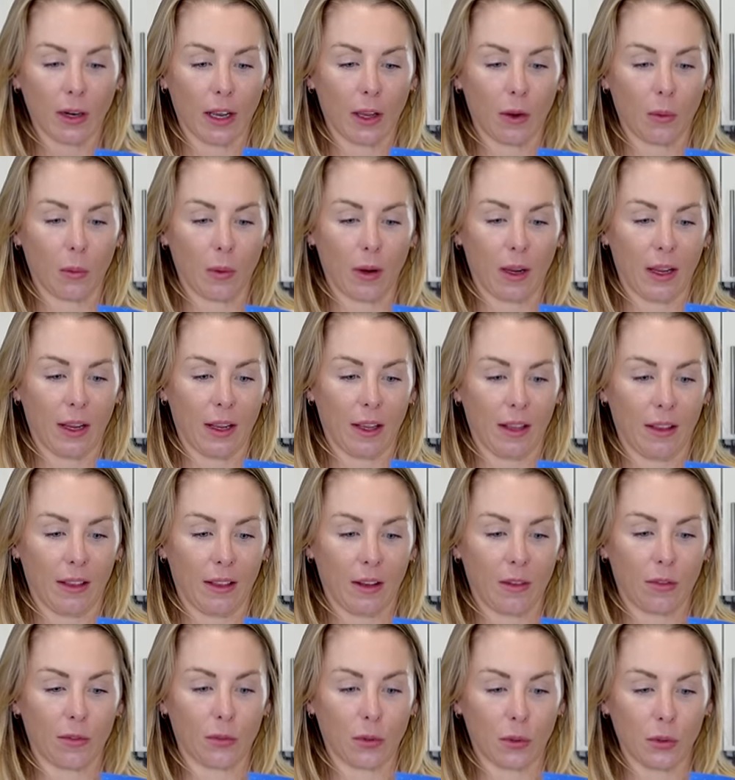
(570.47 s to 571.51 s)
it
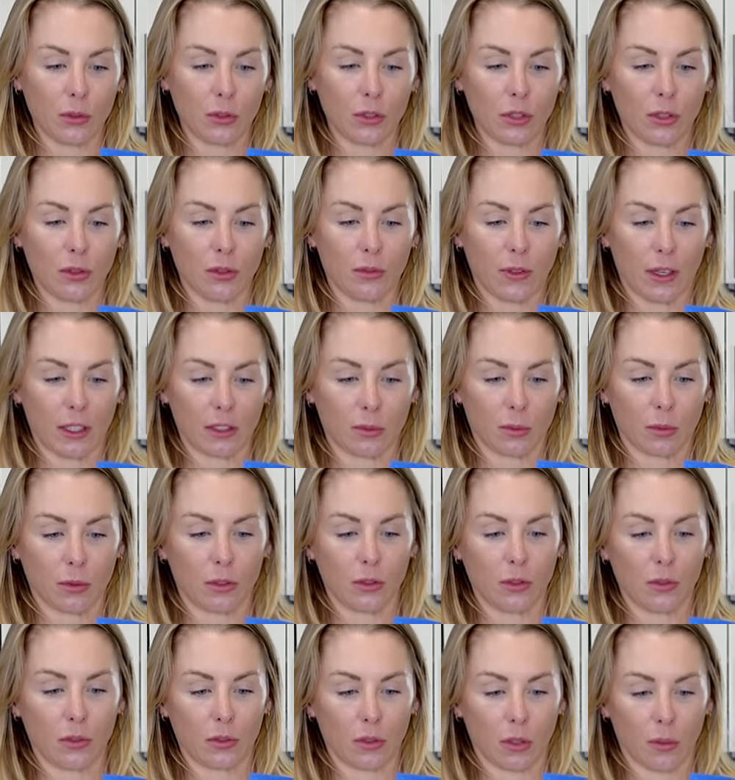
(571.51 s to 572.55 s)
with fruit juice, vegetable
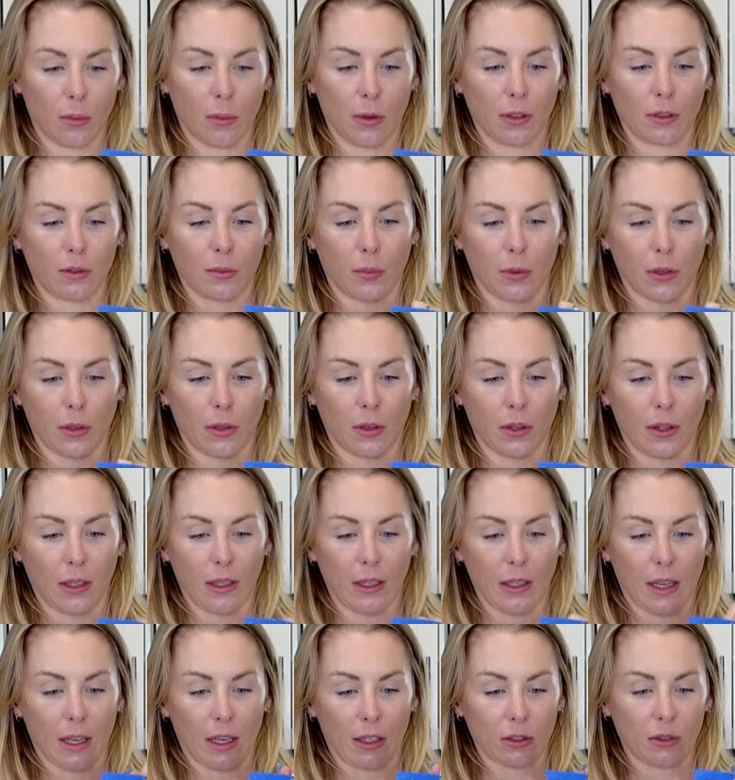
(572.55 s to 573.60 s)
juice, turmeric,
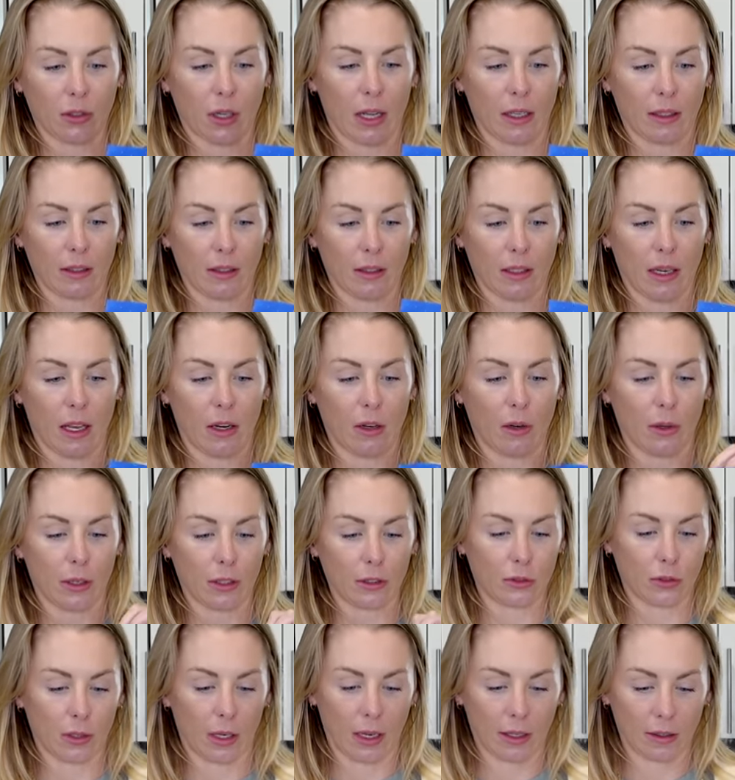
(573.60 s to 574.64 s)
spirulina extract, and natto
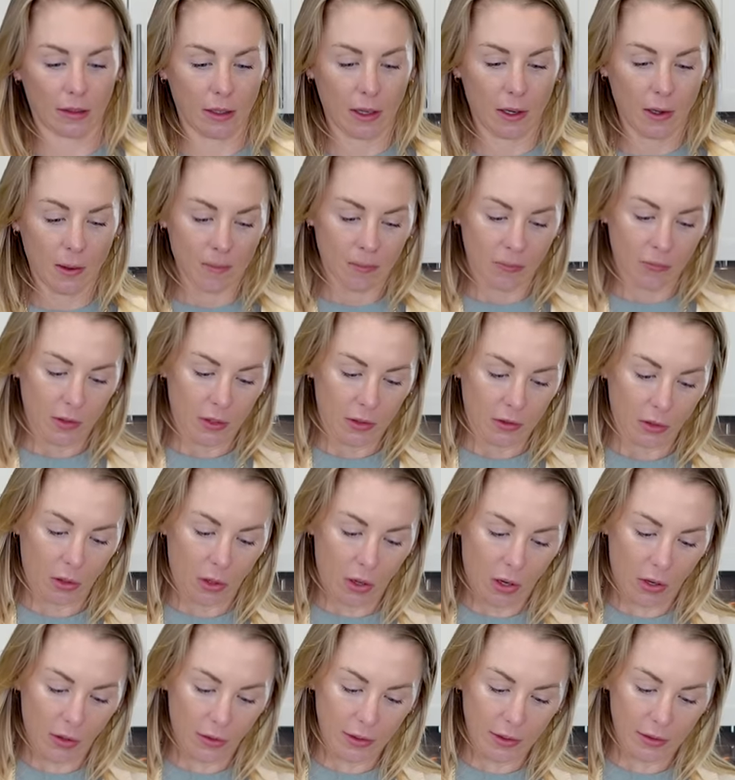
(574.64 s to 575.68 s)
extract. So
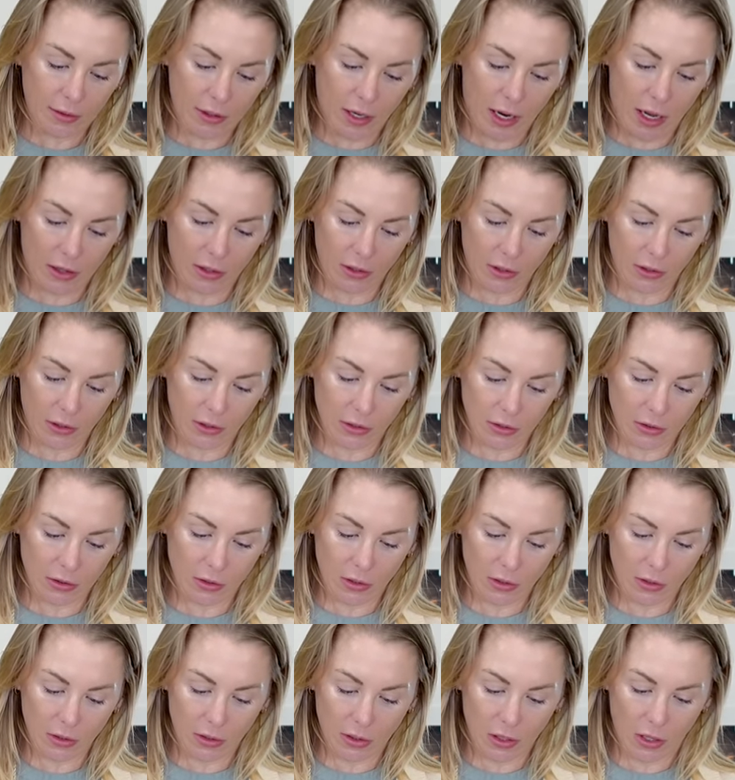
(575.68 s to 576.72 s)
all these colors
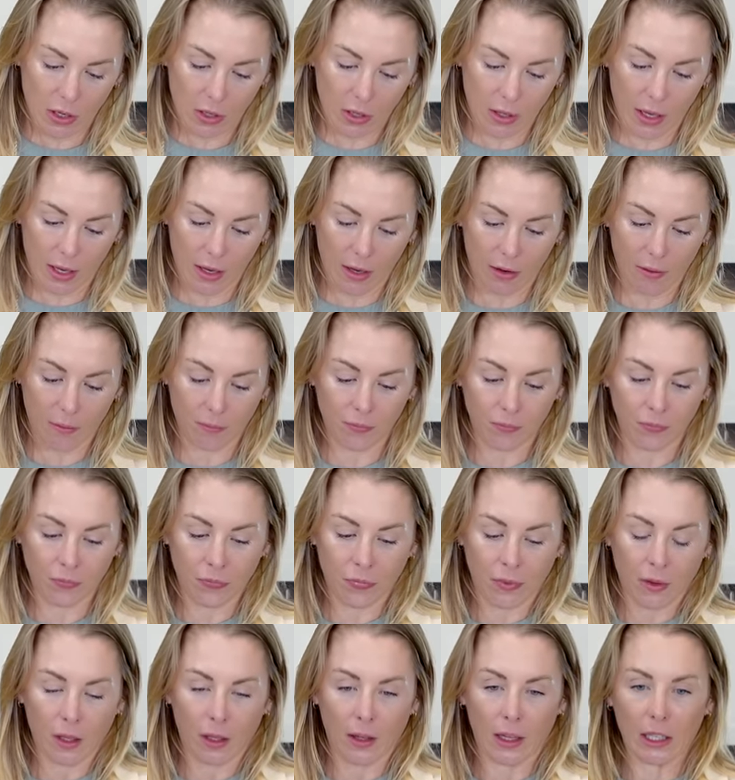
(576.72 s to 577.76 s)
are like,
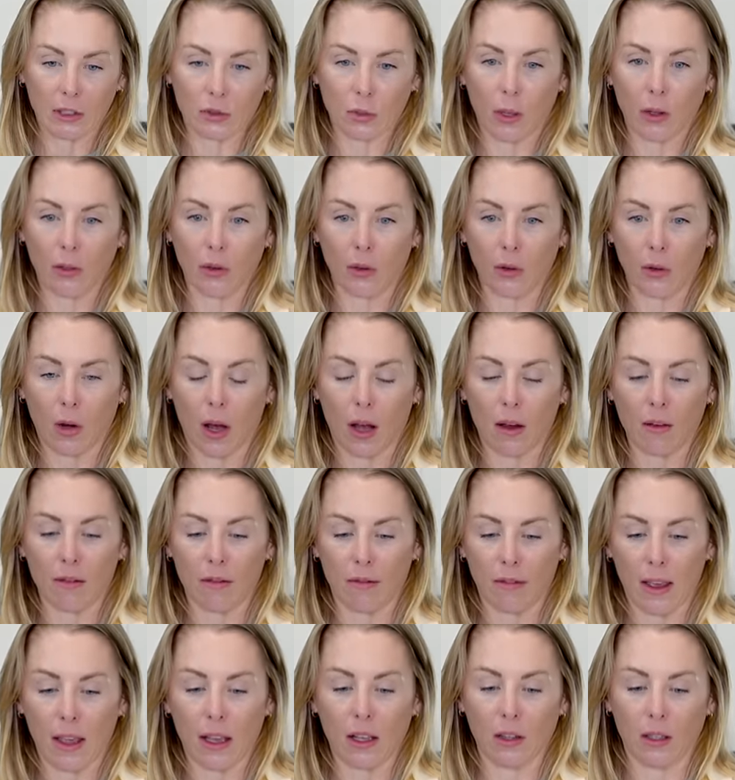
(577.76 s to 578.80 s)
that's why they're not
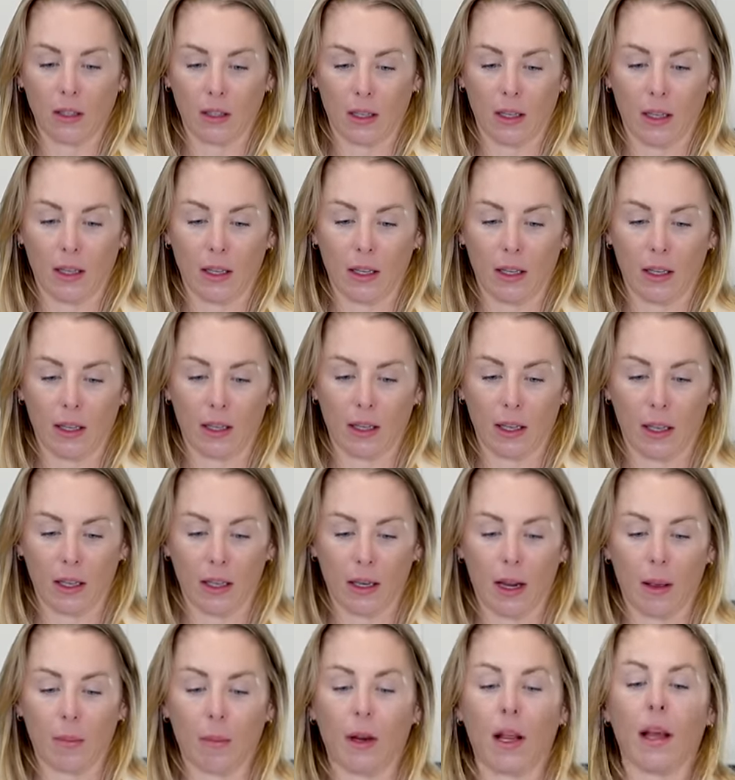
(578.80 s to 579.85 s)
fake looking like
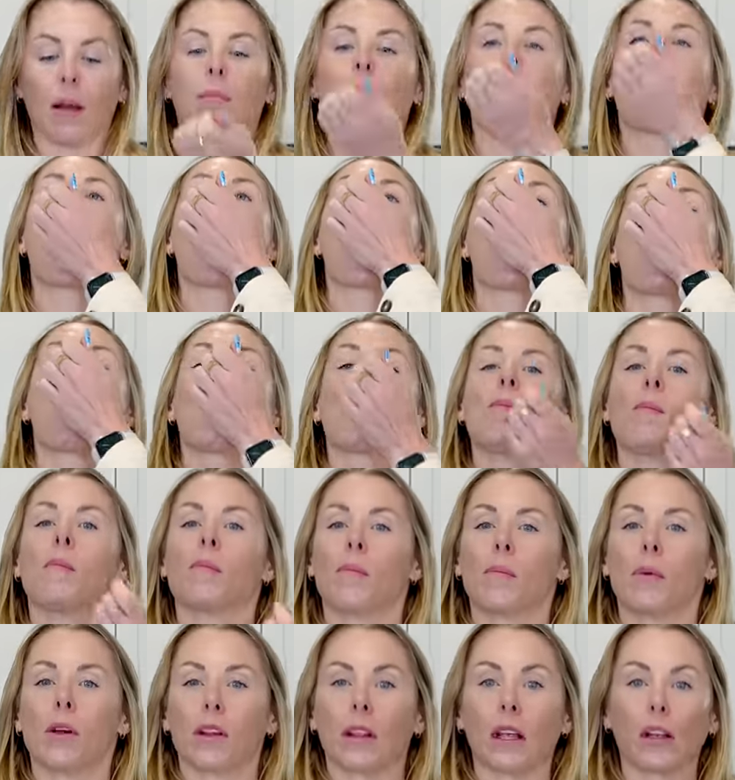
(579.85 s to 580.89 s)
an M and M.
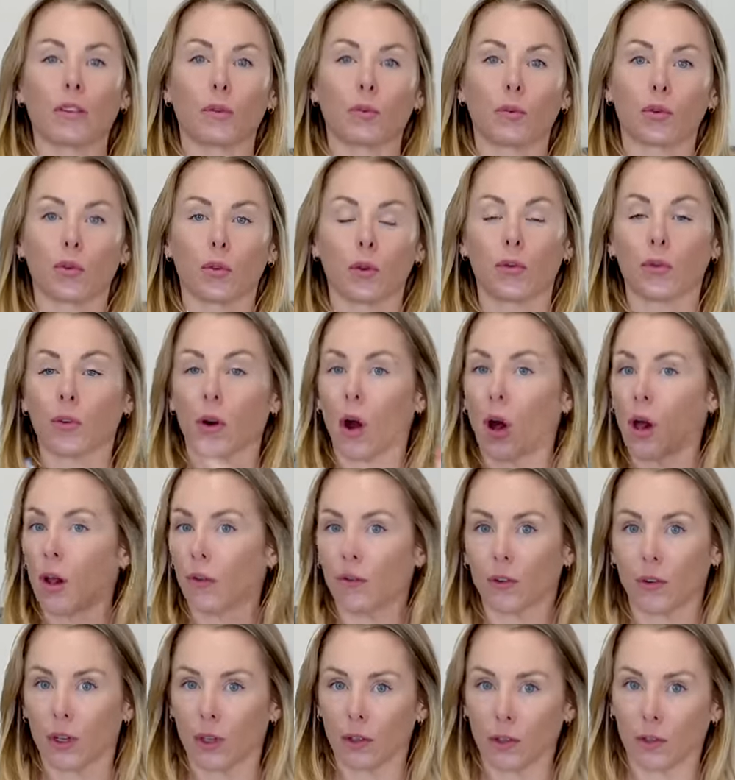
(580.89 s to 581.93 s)
But that's true for
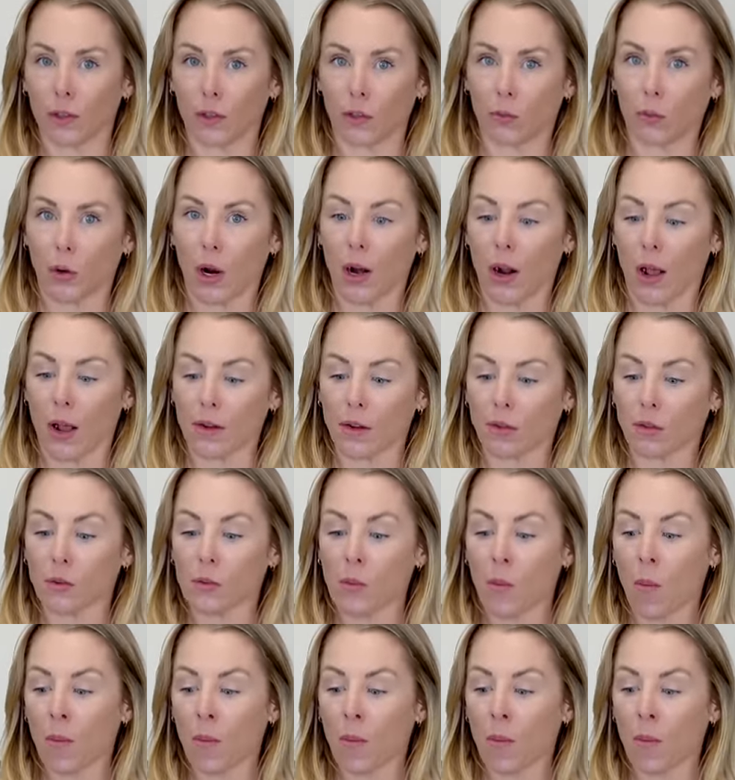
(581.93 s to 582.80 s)
all of Trader Joe's products.